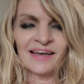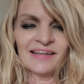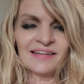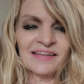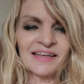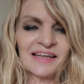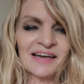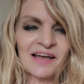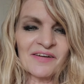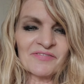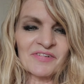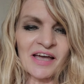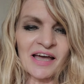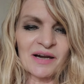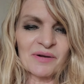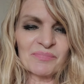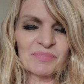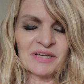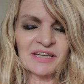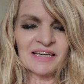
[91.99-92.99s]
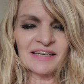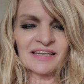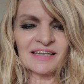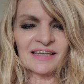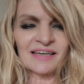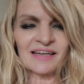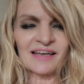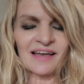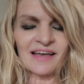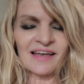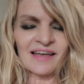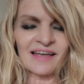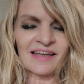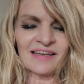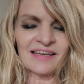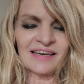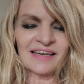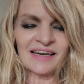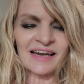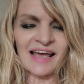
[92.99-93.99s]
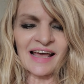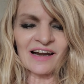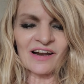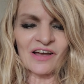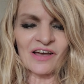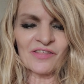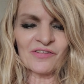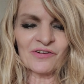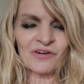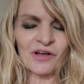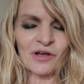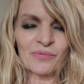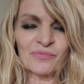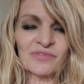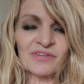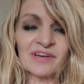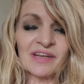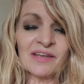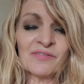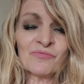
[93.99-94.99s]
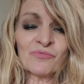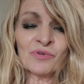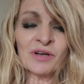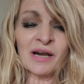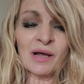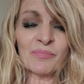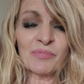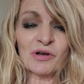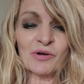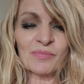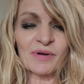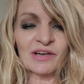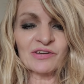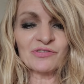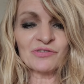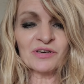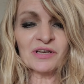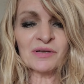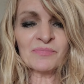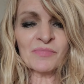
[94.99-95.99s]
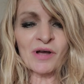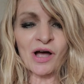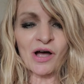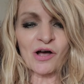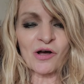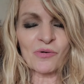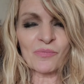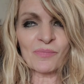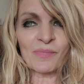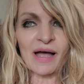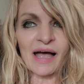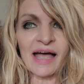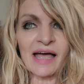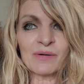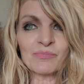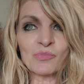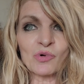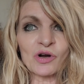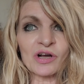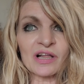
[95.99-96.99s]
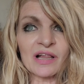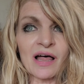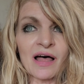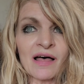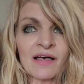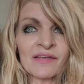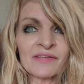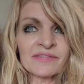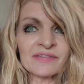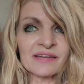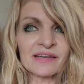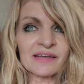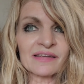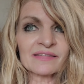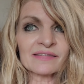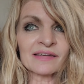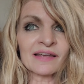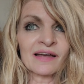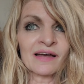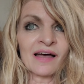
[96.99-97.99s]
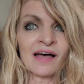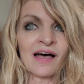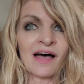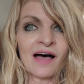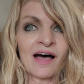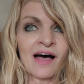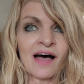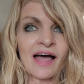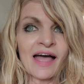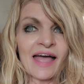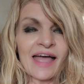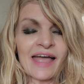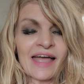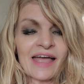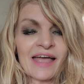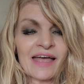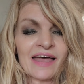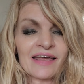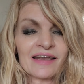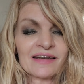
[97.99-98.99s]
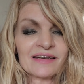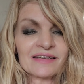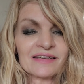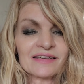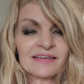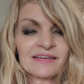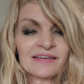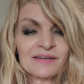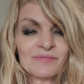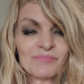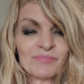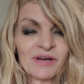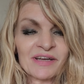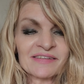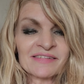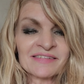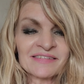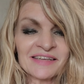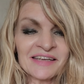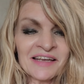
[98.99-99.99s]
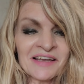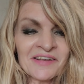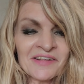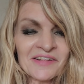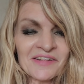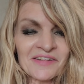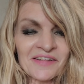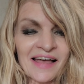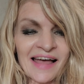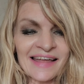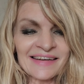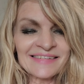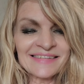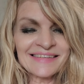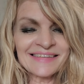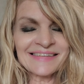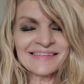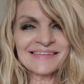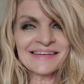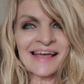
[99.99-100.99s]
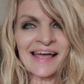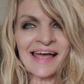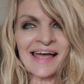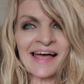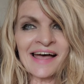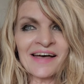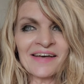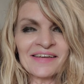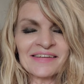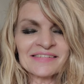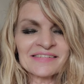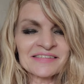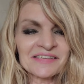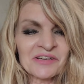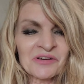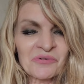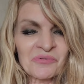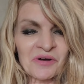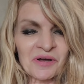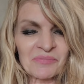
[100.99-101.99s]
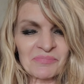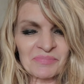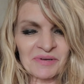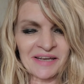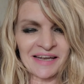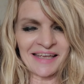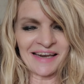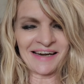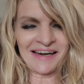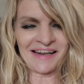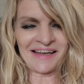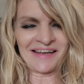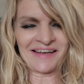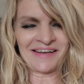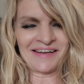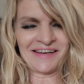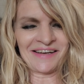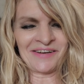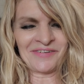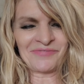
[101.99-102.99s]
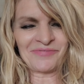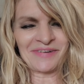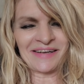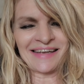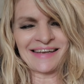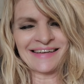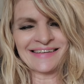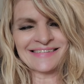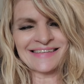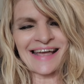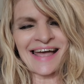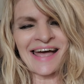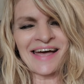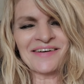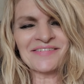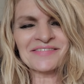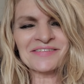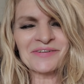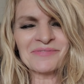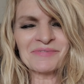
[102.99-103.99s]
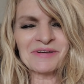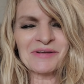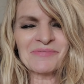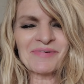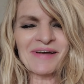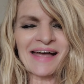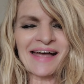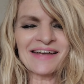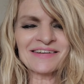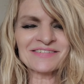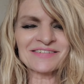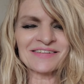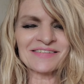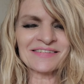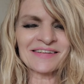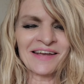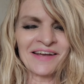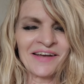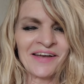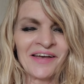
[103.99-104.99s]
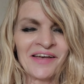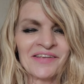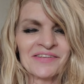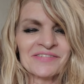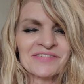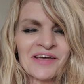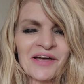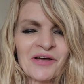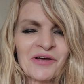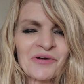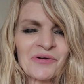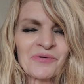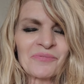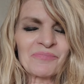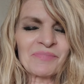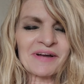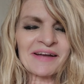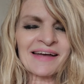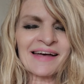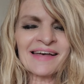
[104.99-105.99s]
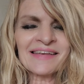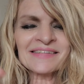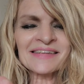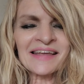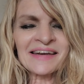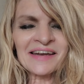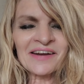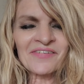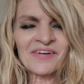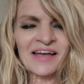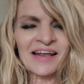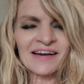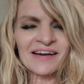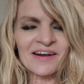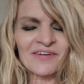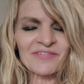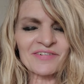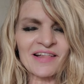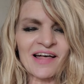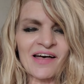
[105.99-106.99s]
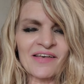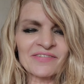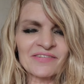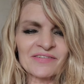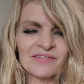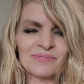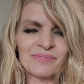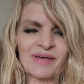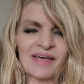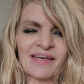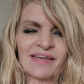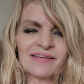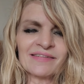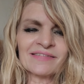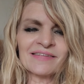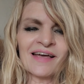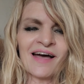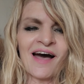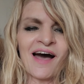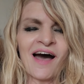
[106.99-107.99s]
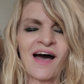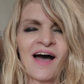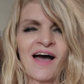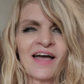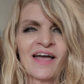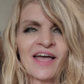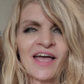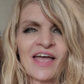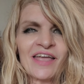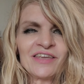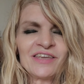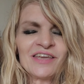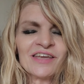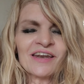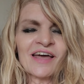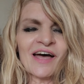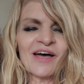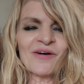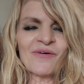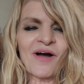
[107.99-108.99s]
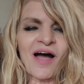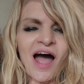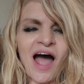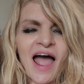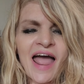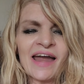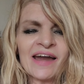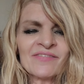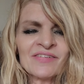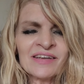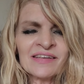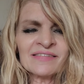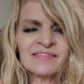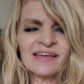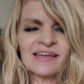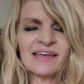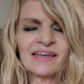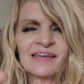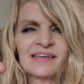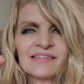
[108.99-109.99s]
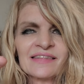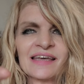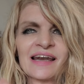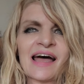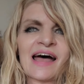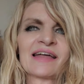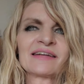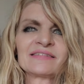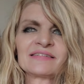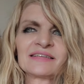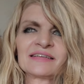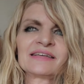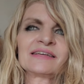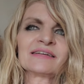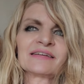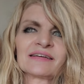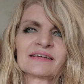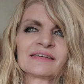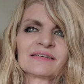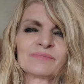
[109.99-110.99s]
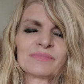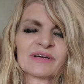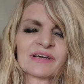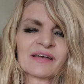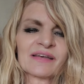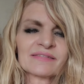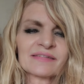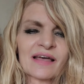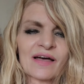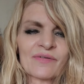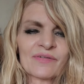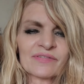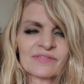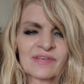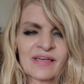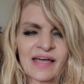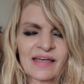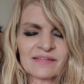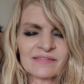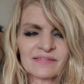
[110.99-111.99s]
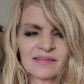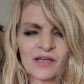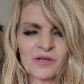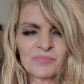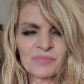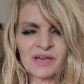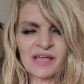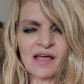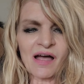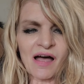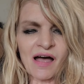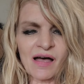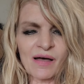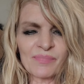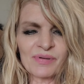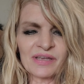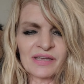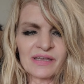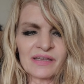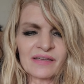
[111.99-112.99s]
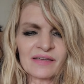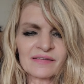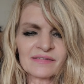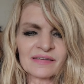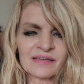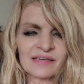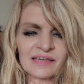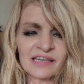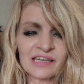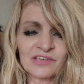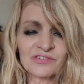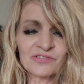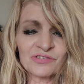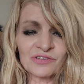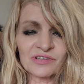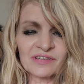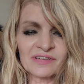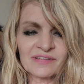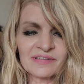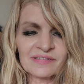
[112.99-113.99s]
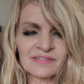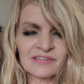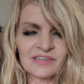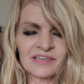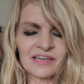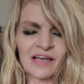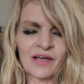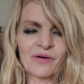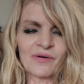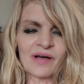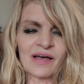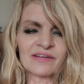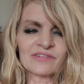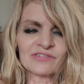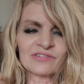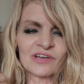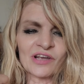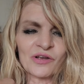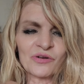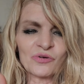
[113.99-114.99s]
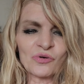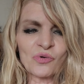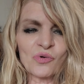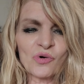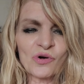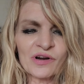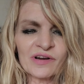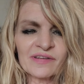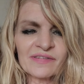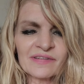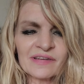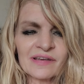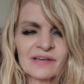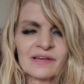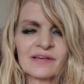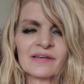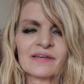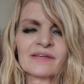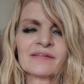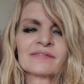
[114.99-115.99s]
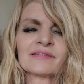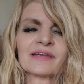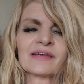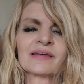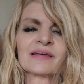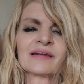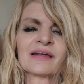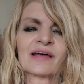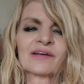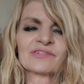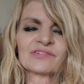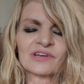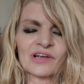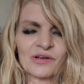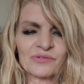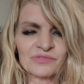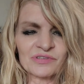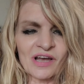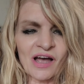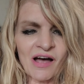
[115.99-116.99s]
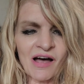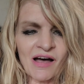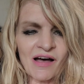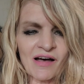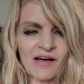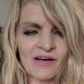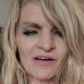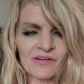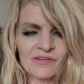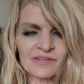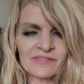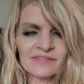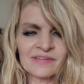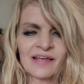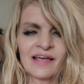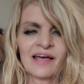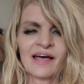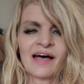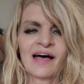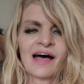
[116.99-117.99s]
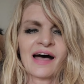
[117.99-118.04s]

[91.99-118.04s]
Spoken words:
And then I've kind of been in and out of other homes. And even when I built my dream home, I had more closets, but still I didn't have, it still wasn't big enough because I have so many passions. So because I never had enough closet space, you know, everything that I did, because I had so many hobbies and interests, you know, I showed horses and I showed dogs.